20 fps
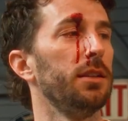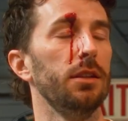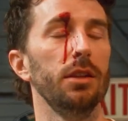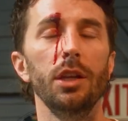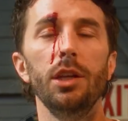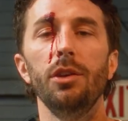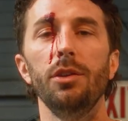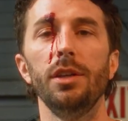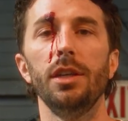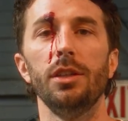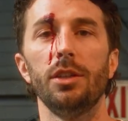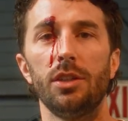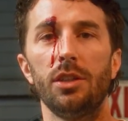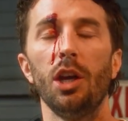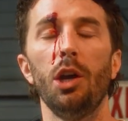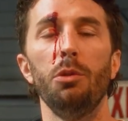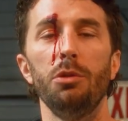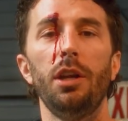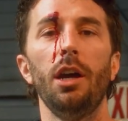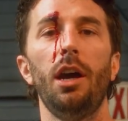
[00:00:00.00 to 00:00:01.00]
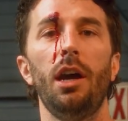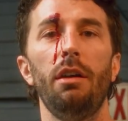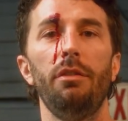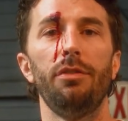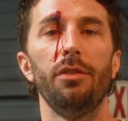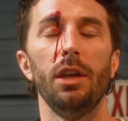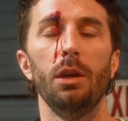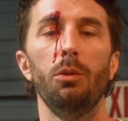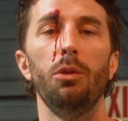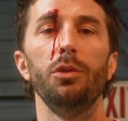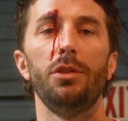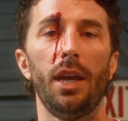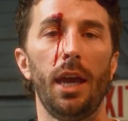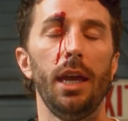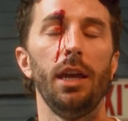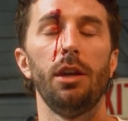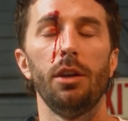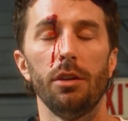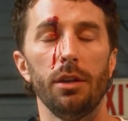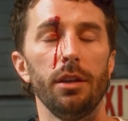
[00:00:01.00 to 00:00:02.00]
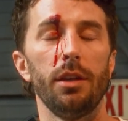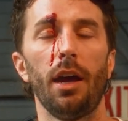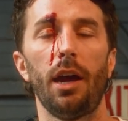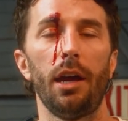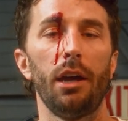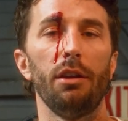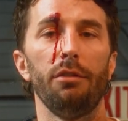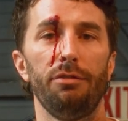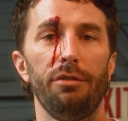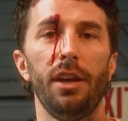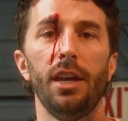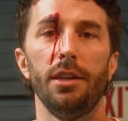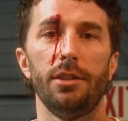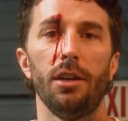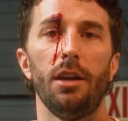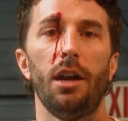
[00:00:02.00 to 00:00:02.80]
Literally so tough, it will take your entire face